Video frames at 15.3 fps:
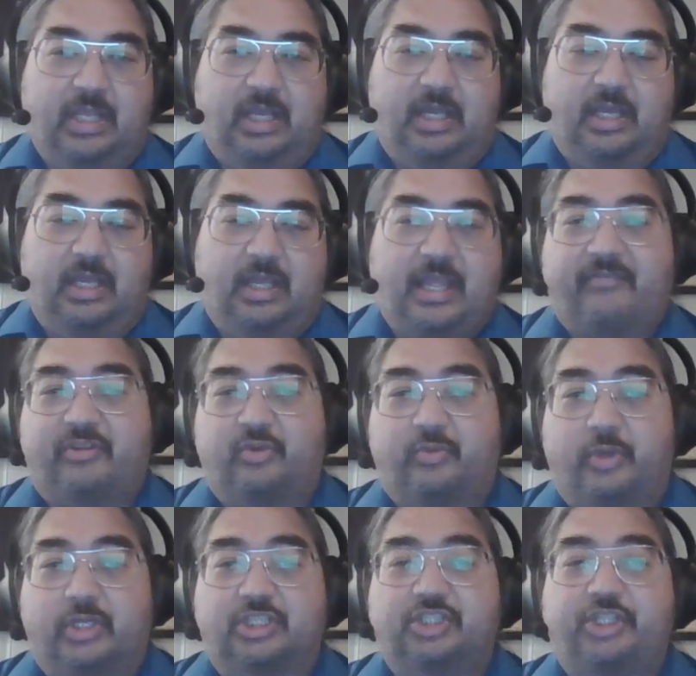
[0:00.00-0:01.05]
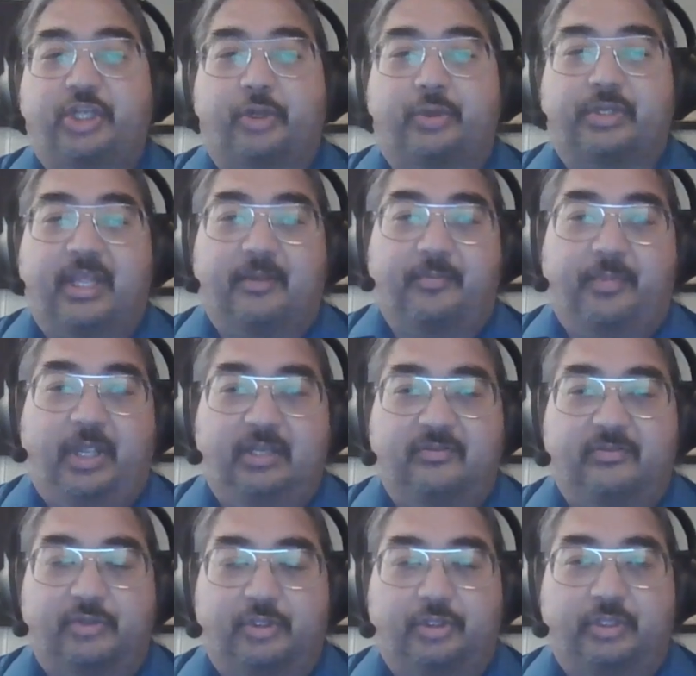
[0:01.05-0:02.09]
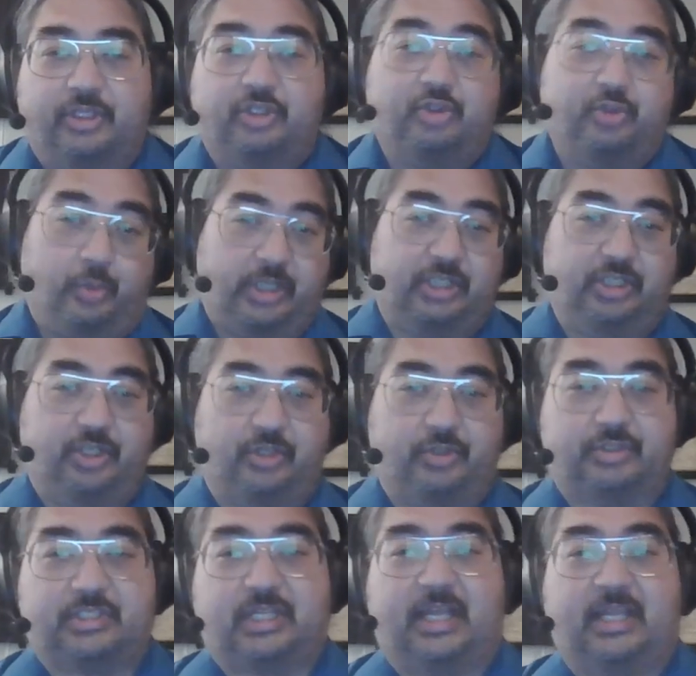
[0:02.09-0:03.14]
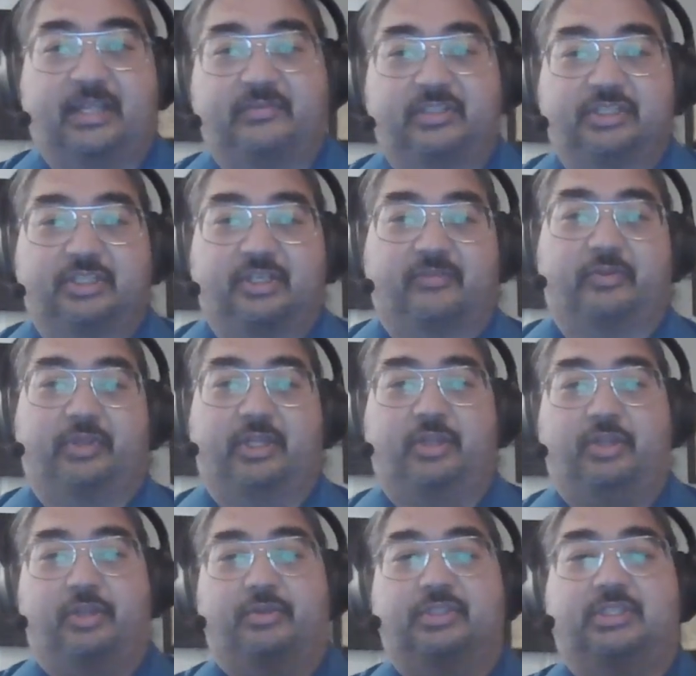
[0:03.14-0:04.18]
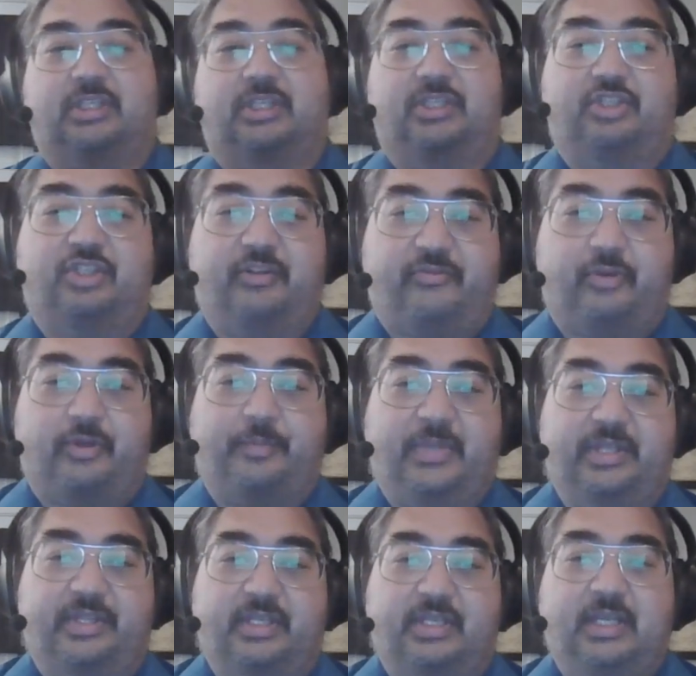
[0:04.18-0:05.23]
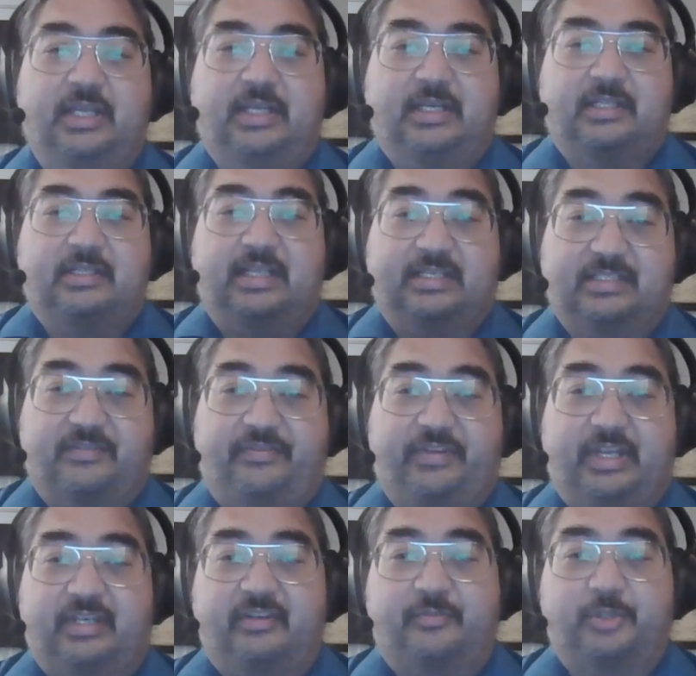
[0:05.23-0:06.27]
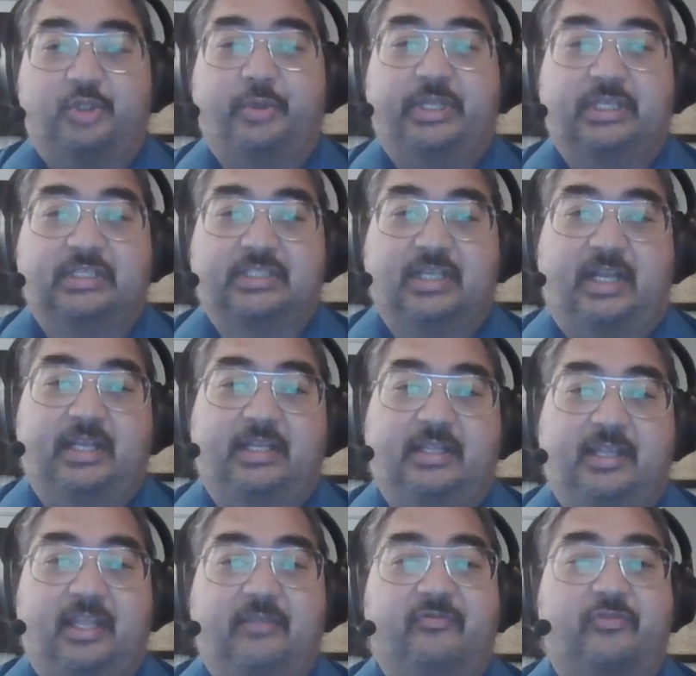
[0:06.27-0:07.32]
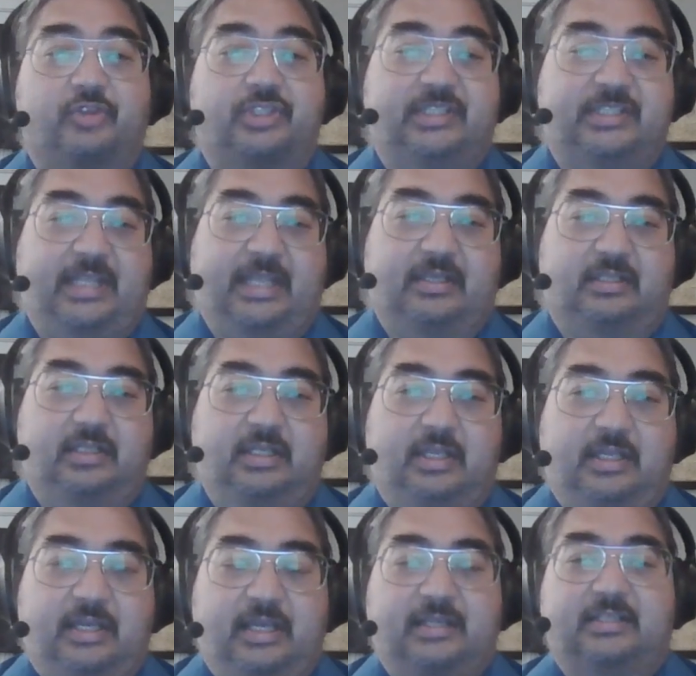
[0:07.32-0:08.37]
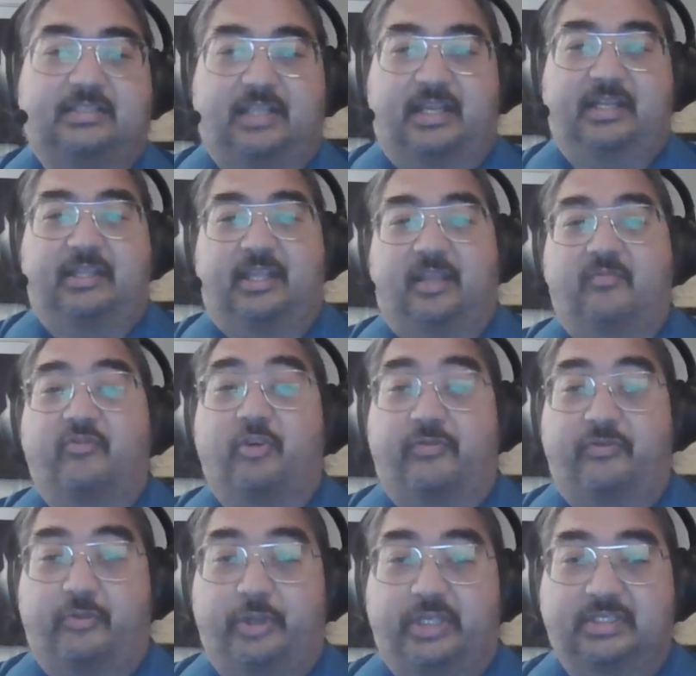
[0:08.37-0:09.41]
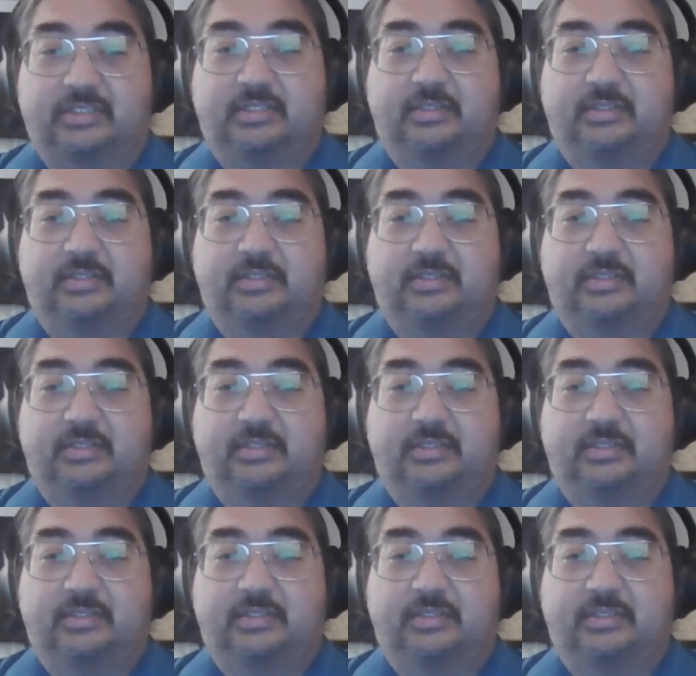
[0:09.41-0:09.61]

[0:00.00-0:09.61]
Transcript: Having run a shared campaign for nearly 20 years, I have discovered that there is a different method that is effective between designing a game for sale and designing a game for friends.